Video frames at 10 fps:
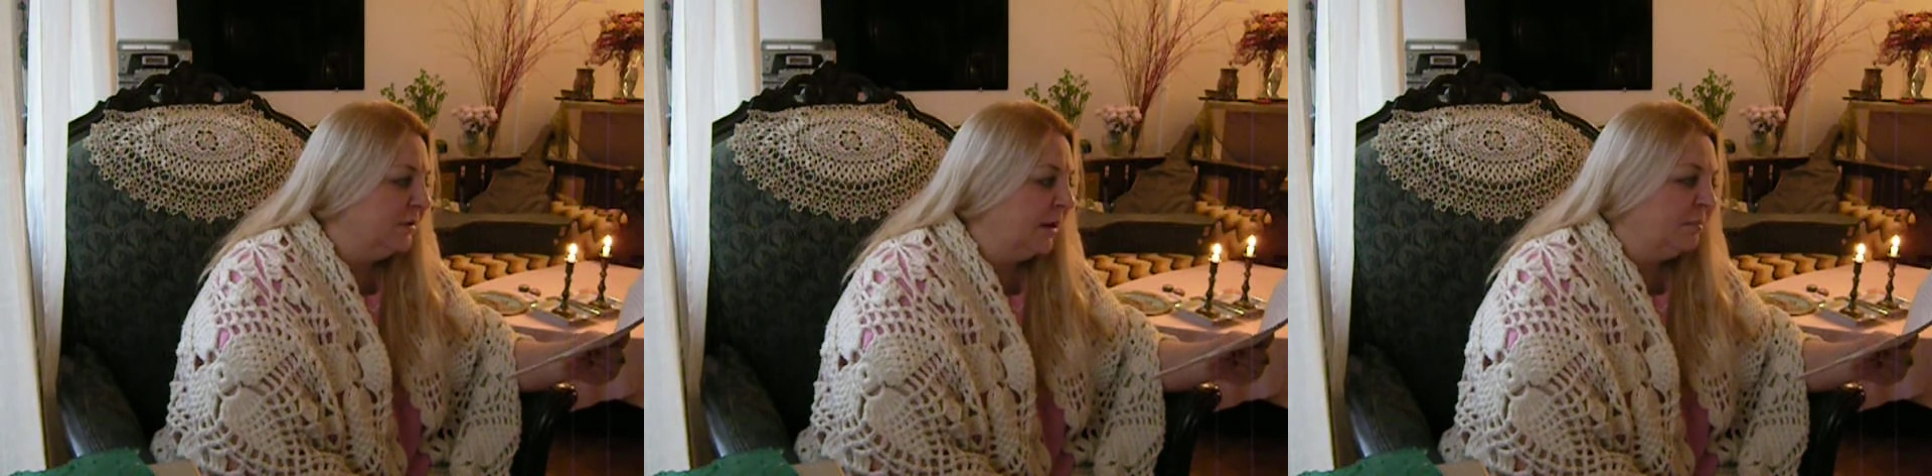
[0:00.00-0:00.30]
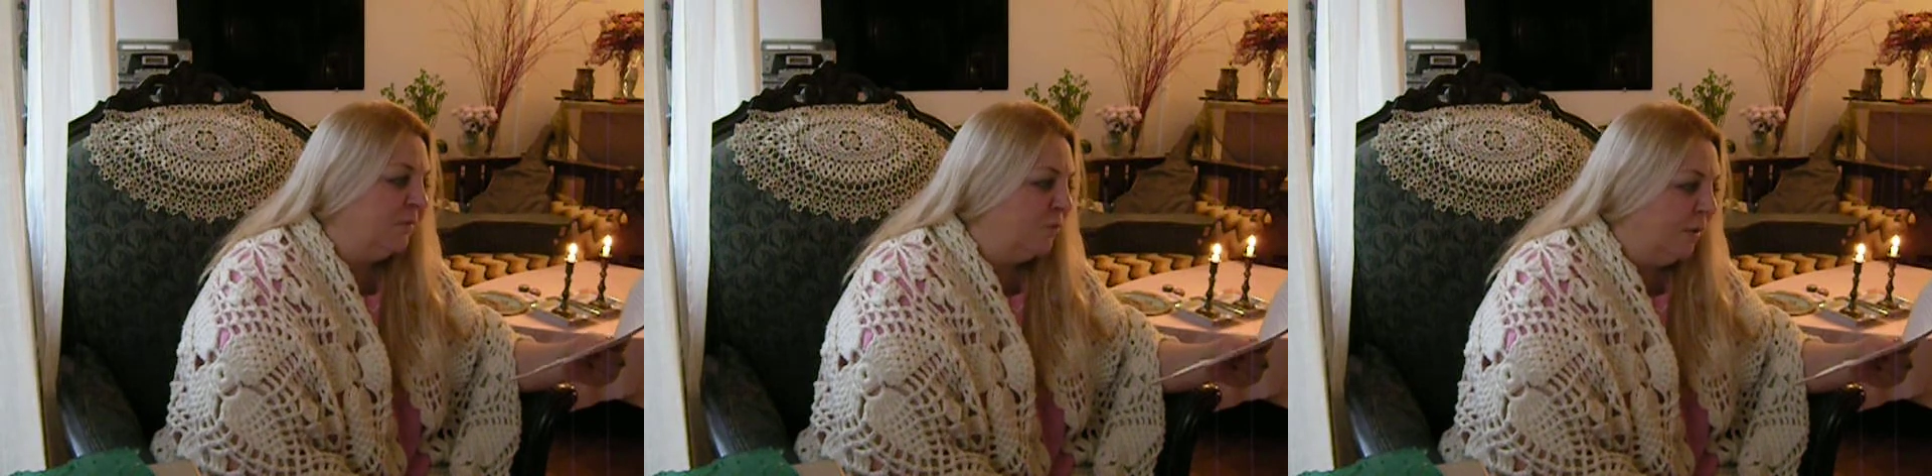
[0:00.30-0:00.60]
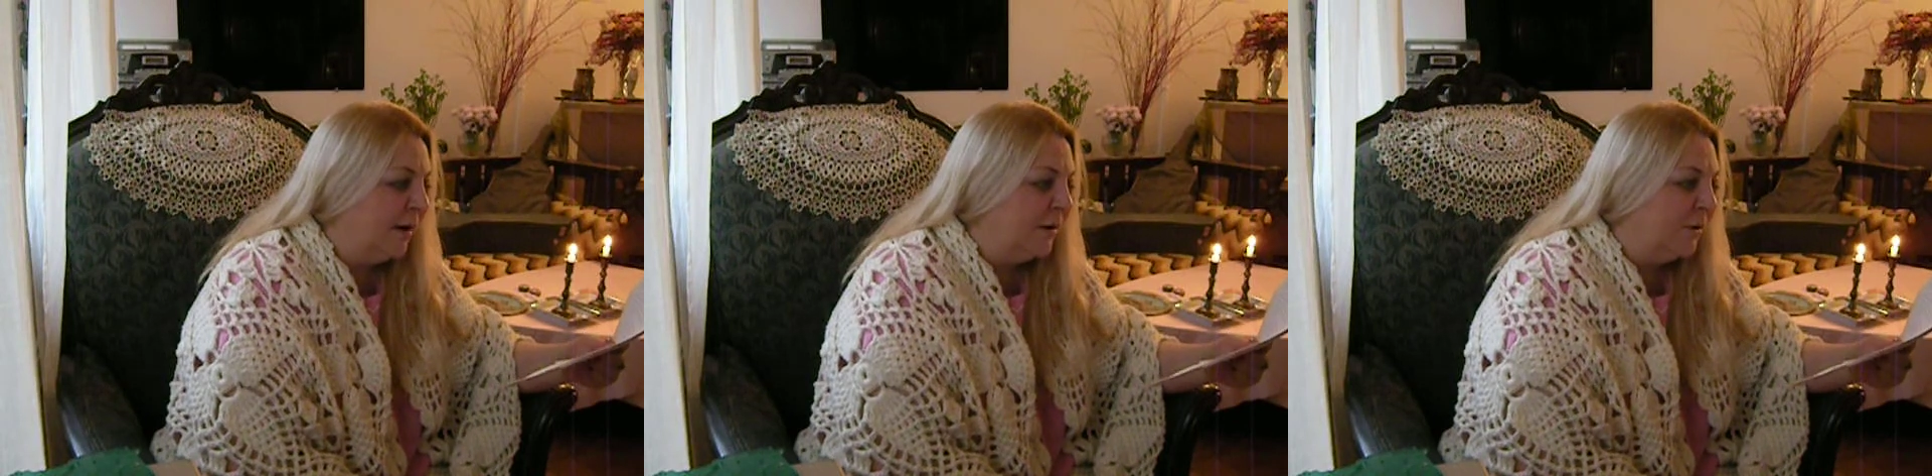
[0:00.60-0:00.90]
and
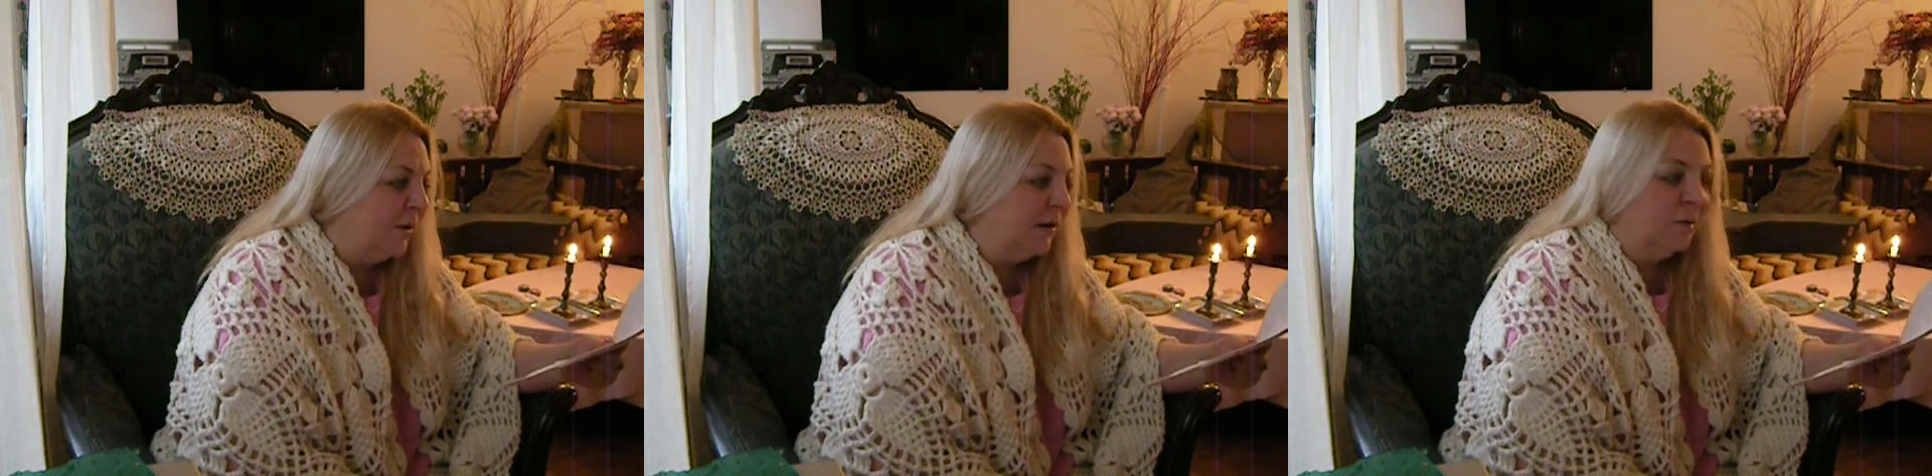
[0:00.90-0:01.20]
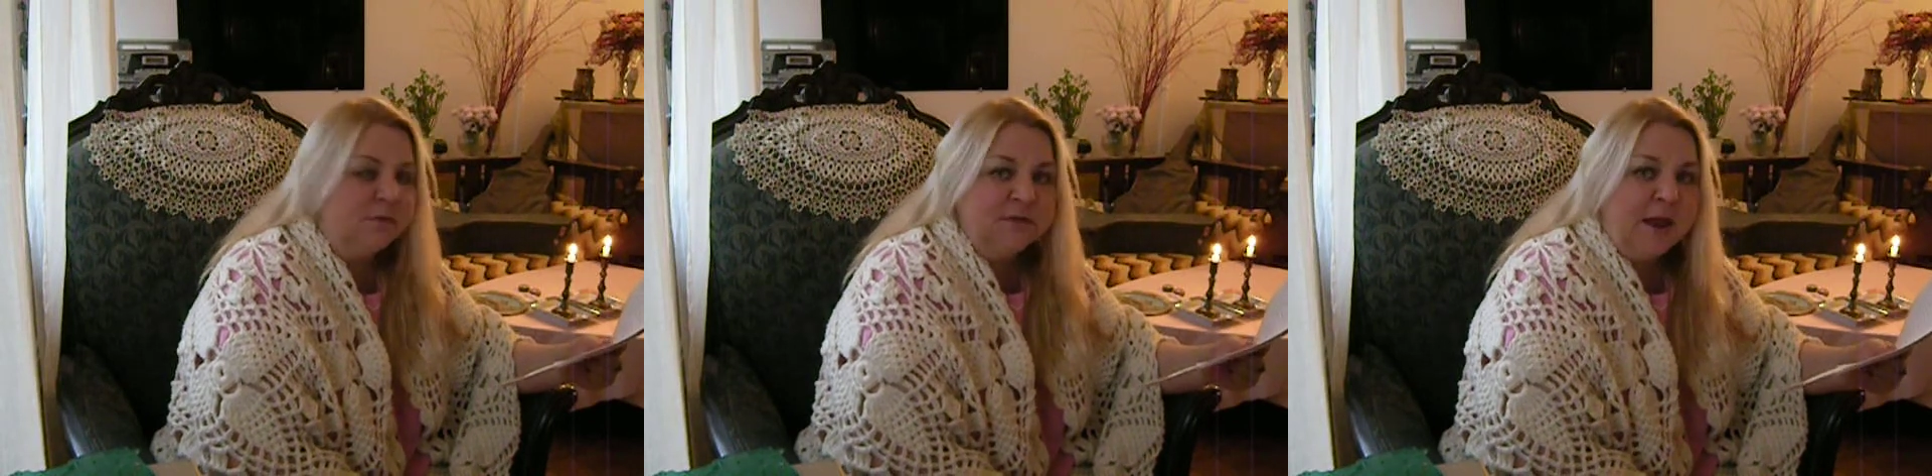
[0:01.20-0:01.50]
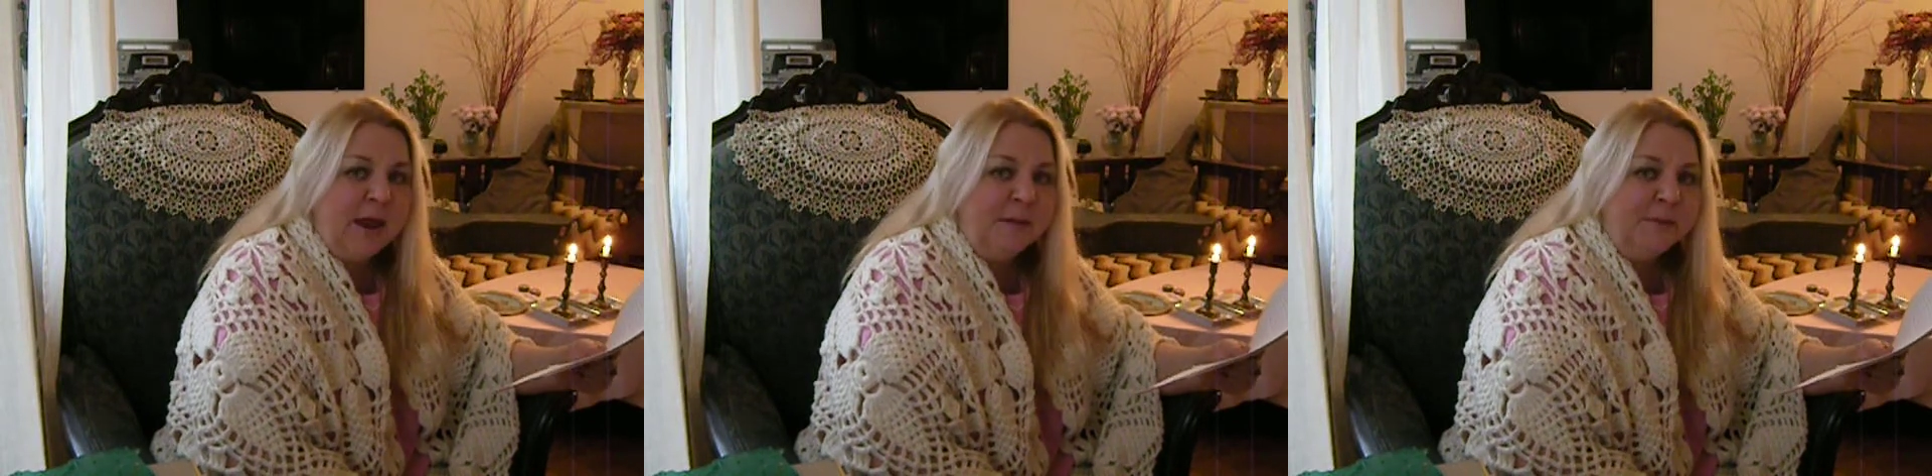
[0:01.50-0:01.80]
before I knew it, it was
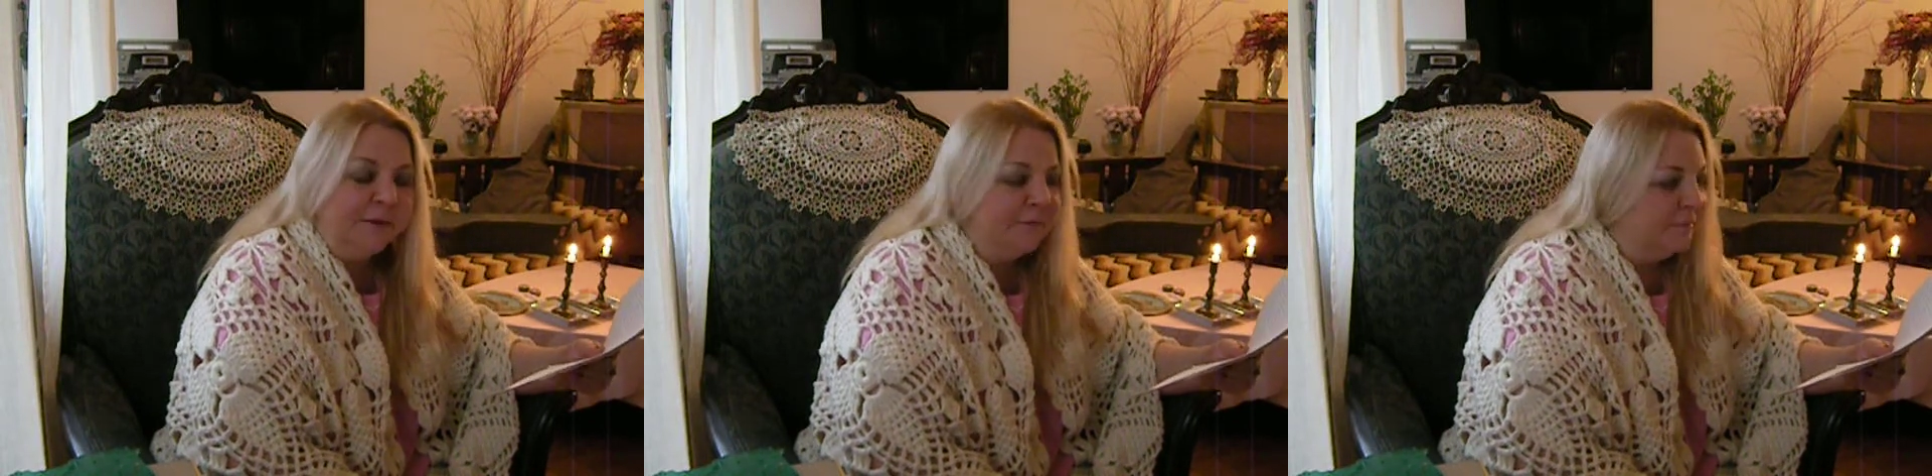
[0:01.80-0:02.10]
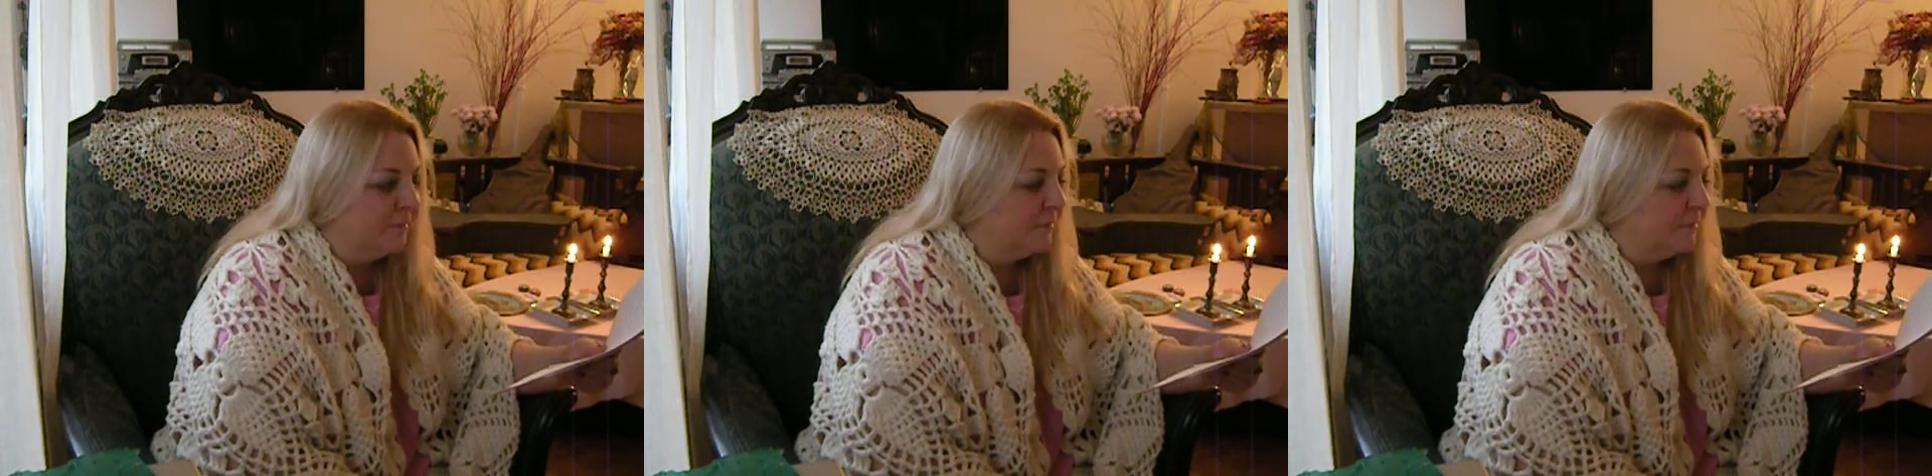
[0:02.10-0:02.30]
a habit."